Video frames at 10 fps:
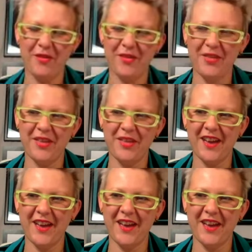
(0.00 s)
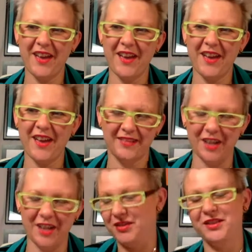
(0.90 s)
that
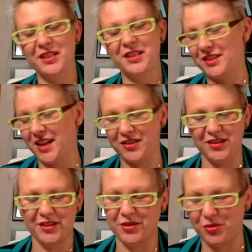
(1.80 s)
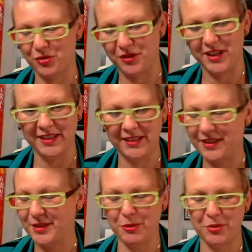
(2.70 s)
just such a story,
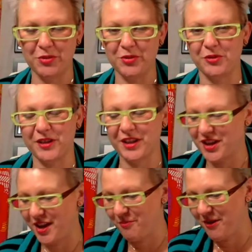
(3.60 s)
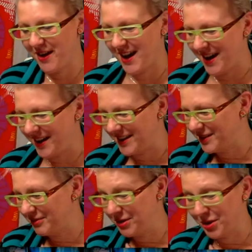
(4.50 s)
a special story to share. My heart
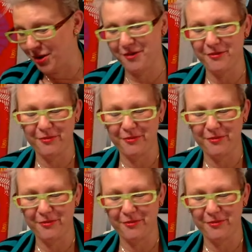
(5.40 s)
is so